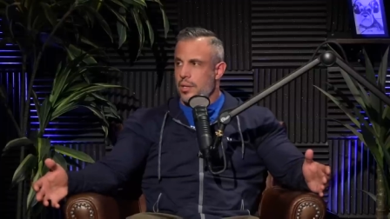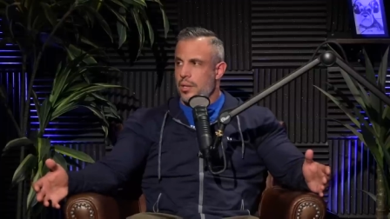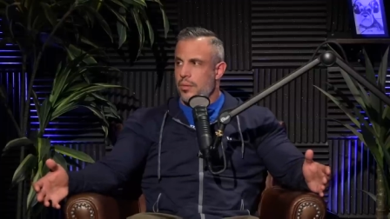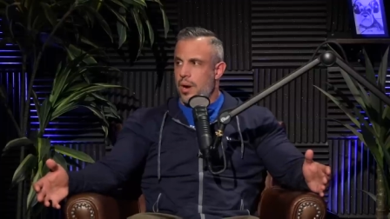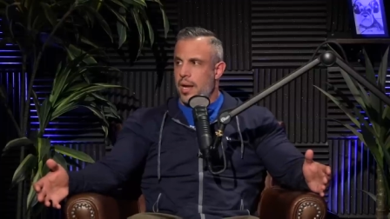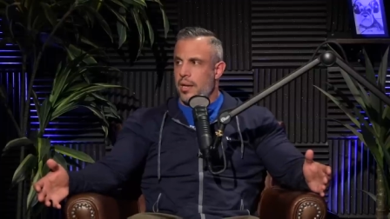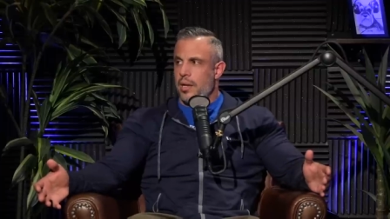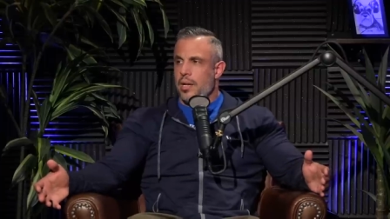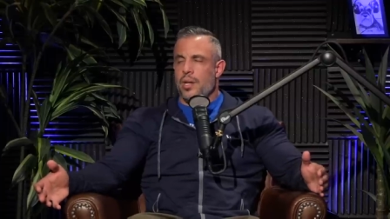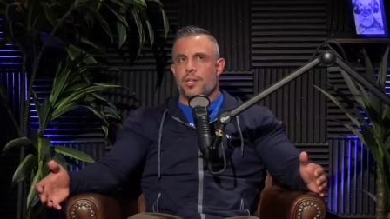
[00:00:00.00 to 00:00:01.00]
mm-hmm. right?
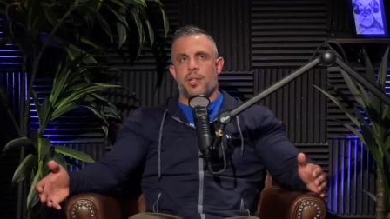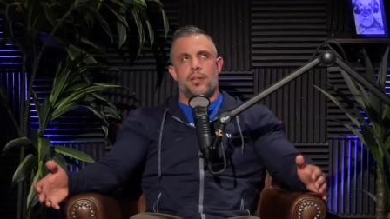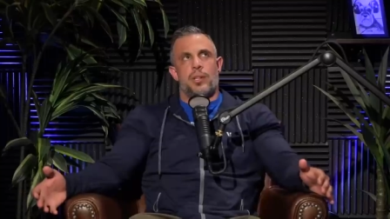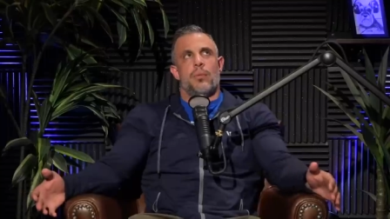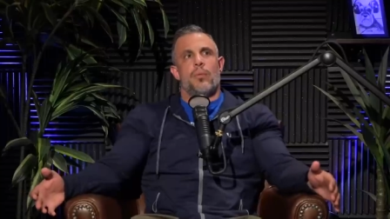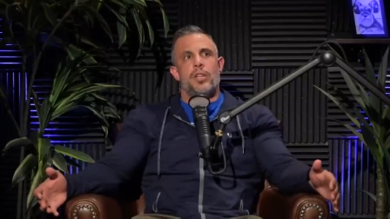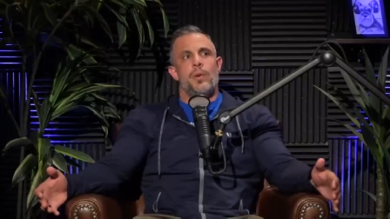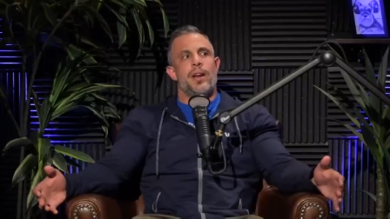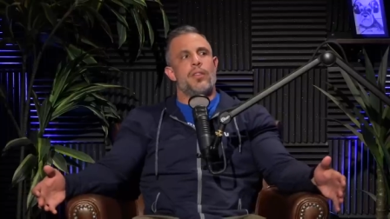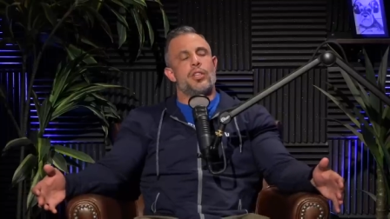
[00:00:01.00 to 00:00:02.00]
To, to when
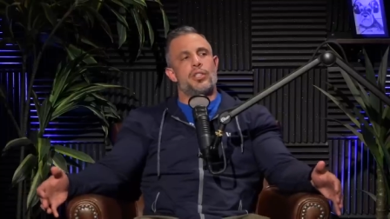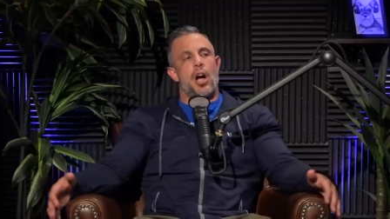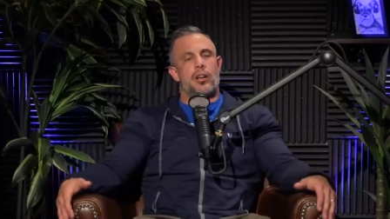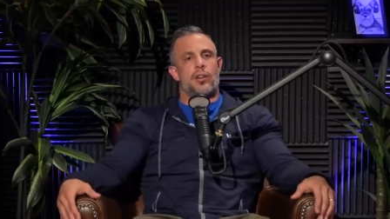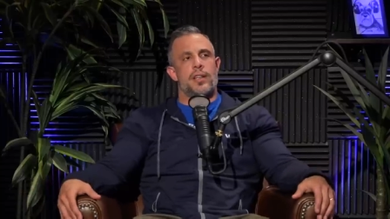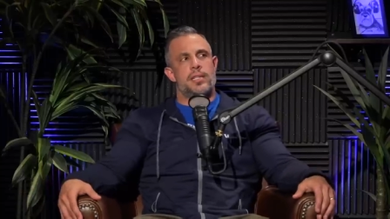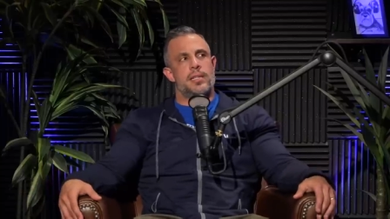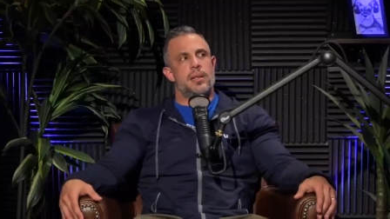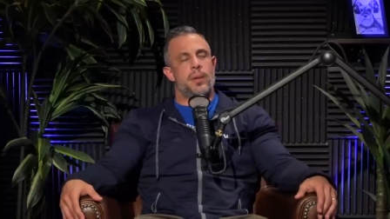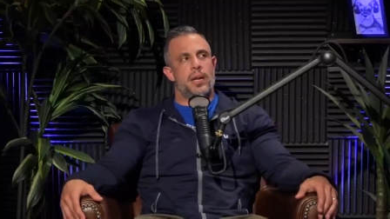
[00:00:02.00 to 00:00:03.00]
you hear this doctor on
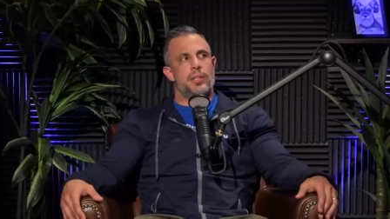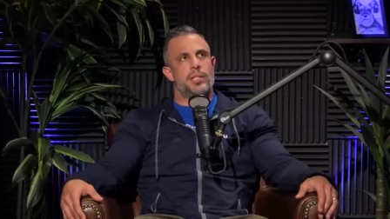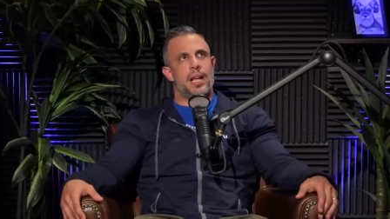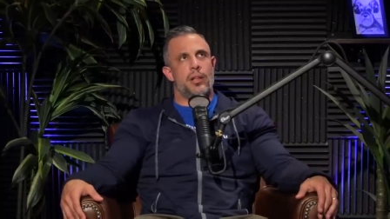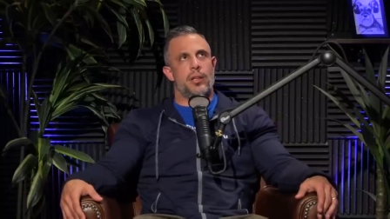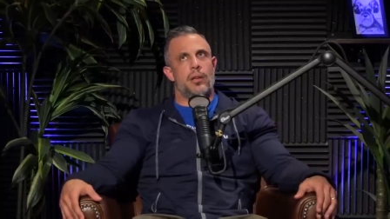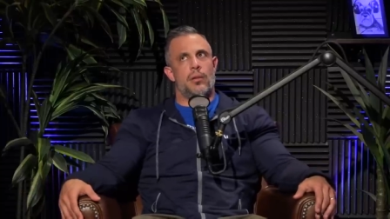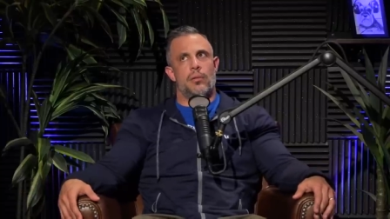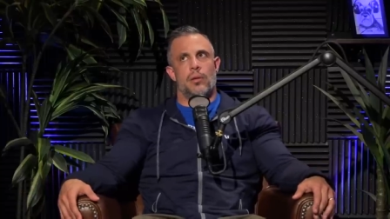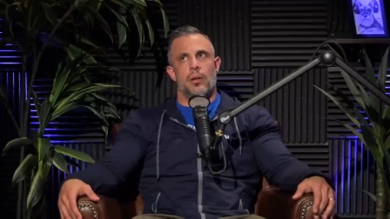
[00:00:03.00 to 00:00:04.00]
sixty minutes telling
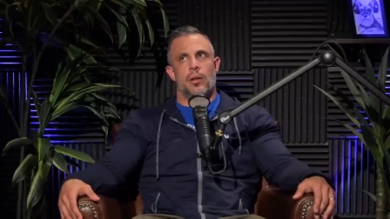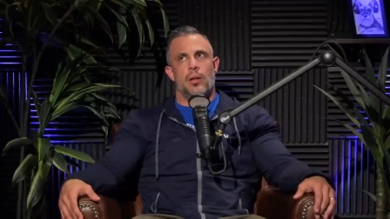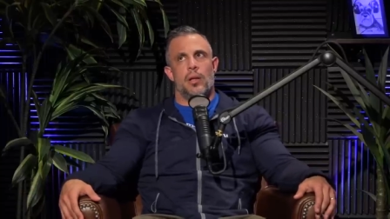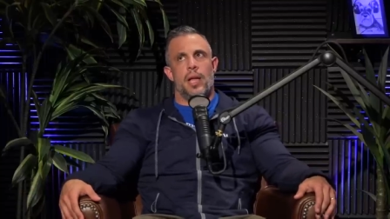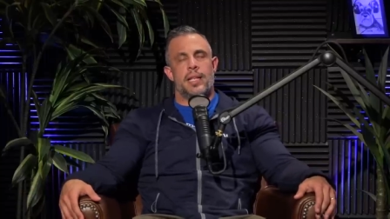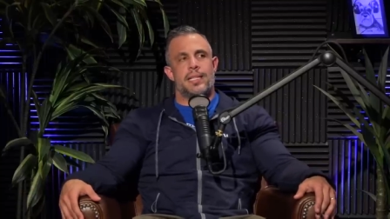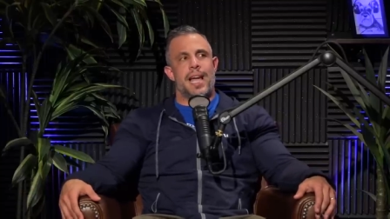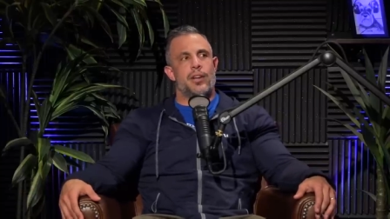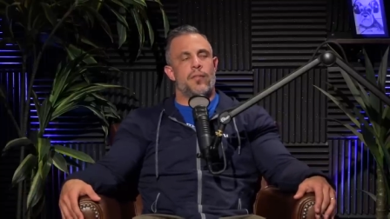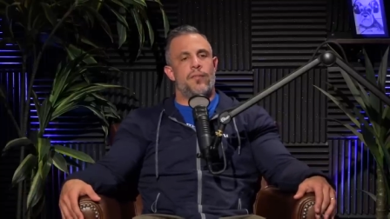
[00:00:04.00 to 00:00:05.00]
you it's
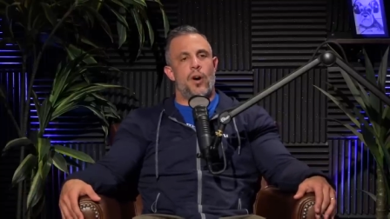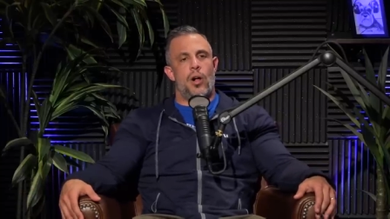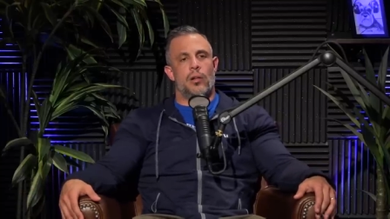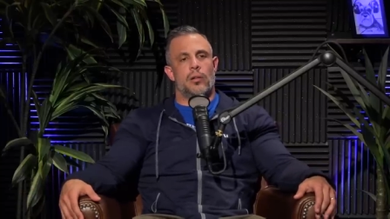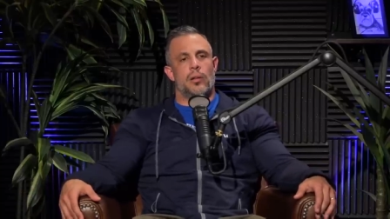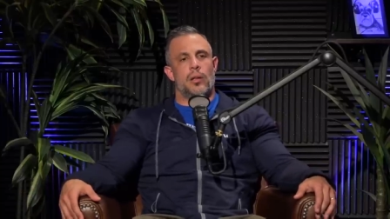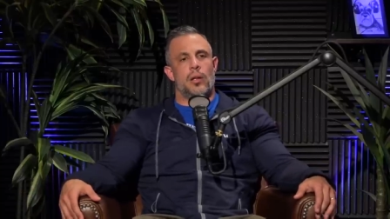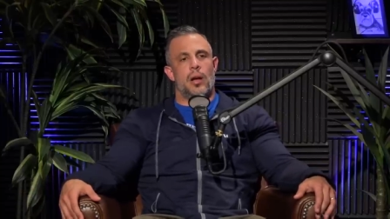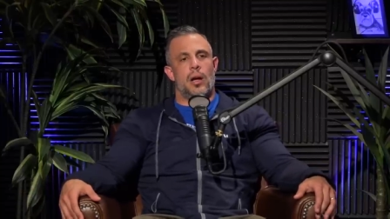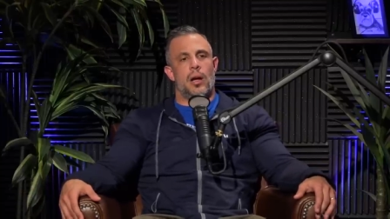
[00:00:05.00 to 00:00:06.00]
not your fault,
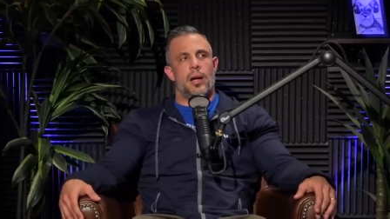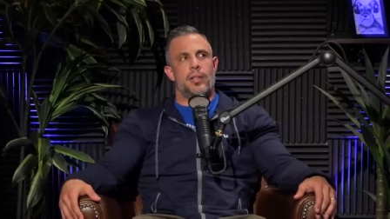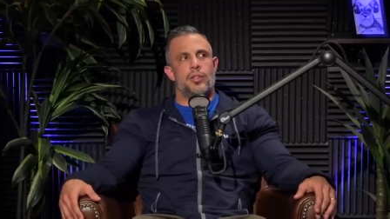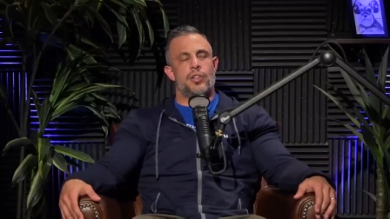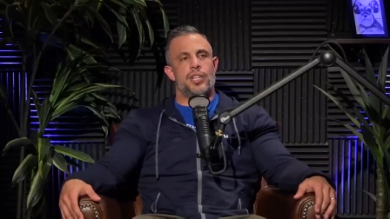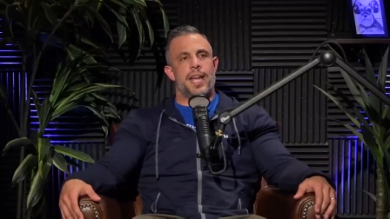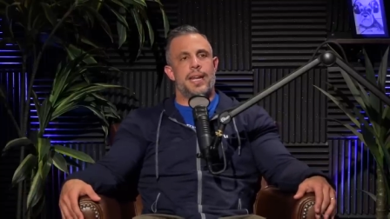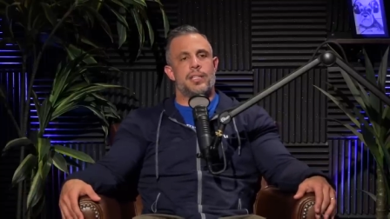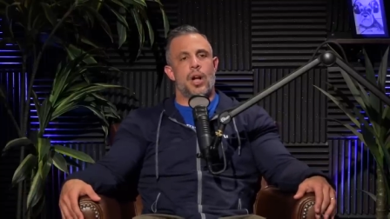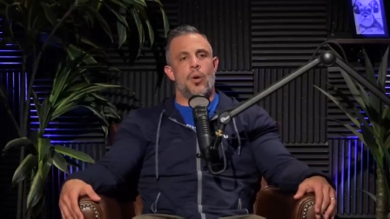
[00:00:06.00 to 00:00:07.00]
uh, it's your
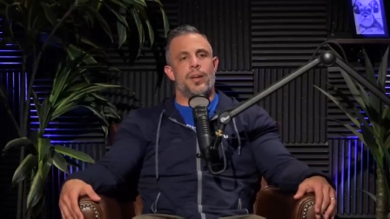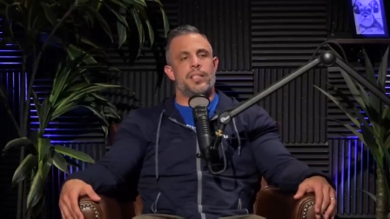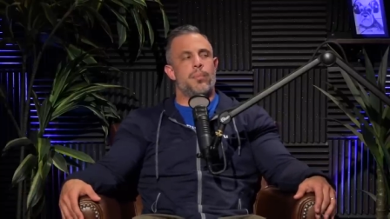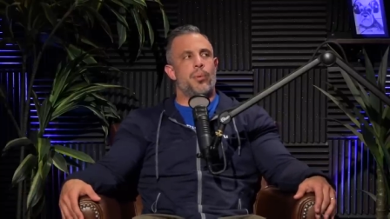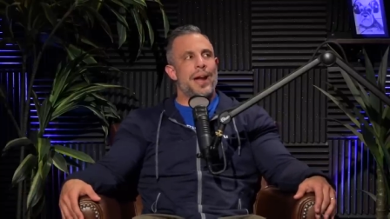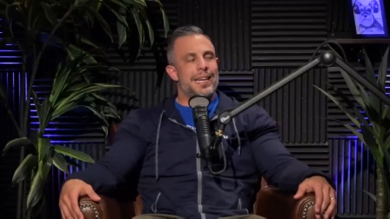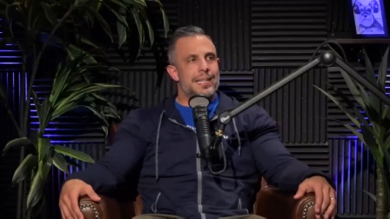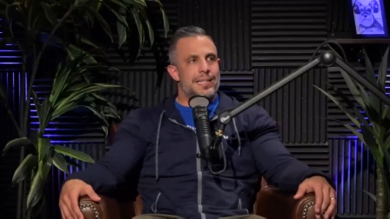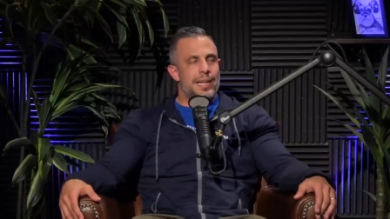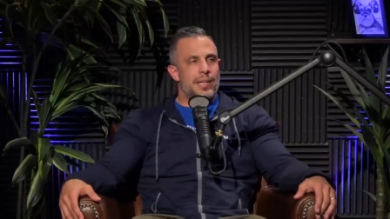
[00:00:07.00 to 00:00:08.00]
genetics, oh, and it's a brain
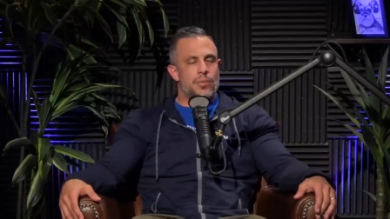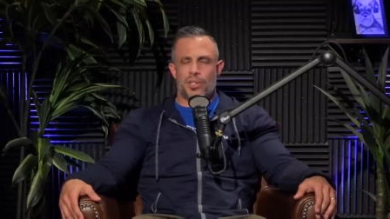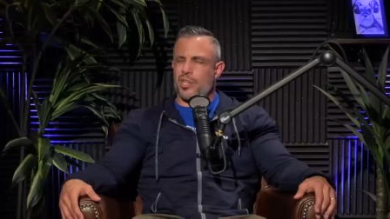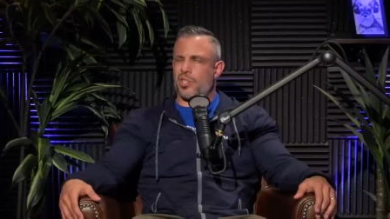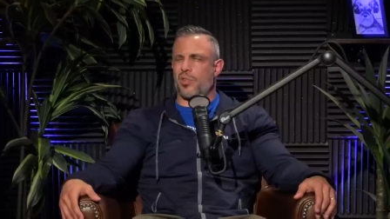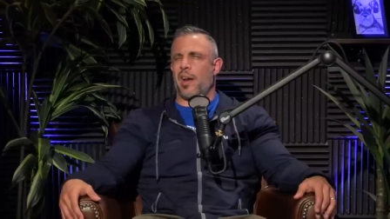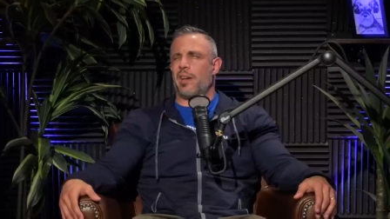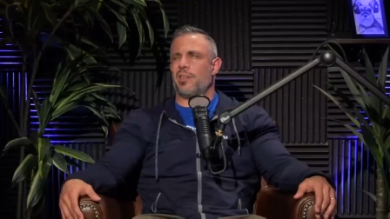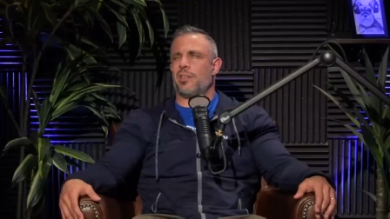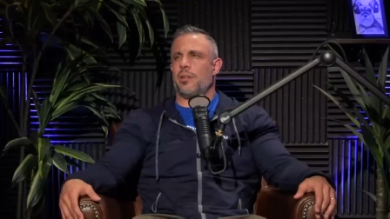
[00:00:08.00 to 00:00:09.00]
disease, which is
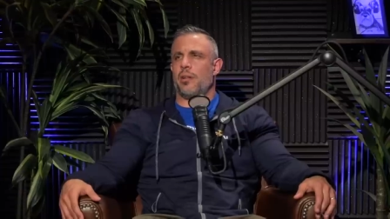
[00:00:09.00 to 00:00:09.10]
strange.